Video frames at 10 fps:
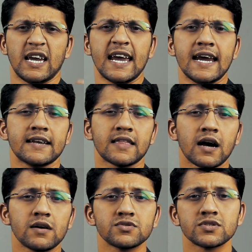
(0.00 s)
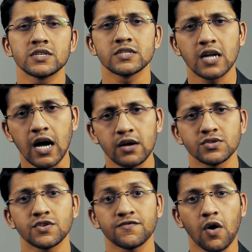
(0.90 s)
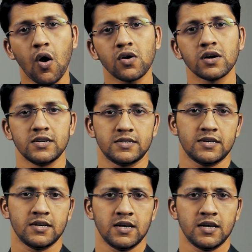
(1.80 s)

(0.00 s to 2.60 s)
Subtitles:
8th house is the house of occult,